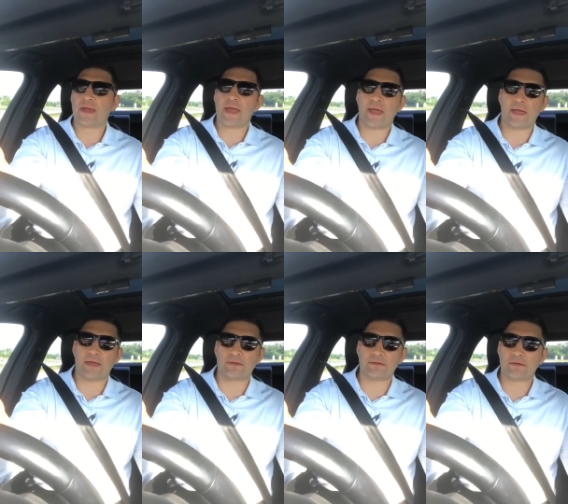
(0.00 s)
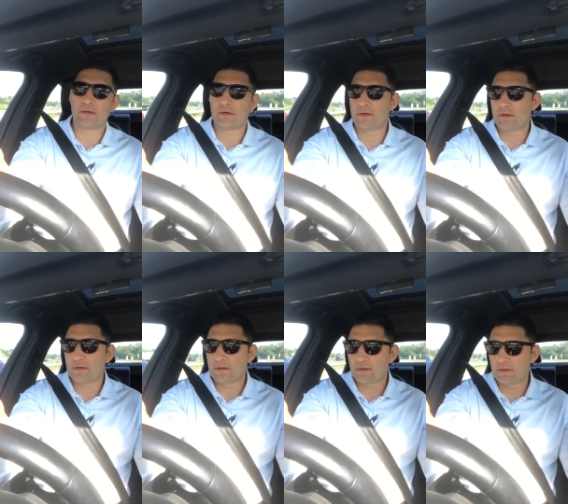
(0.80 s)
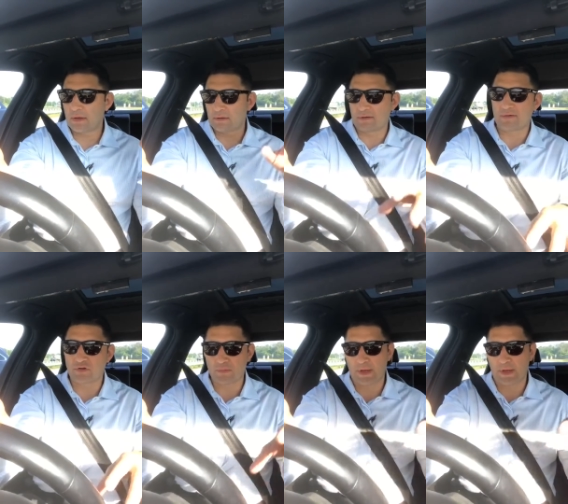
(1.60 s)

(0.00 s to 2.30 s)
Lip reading: and decision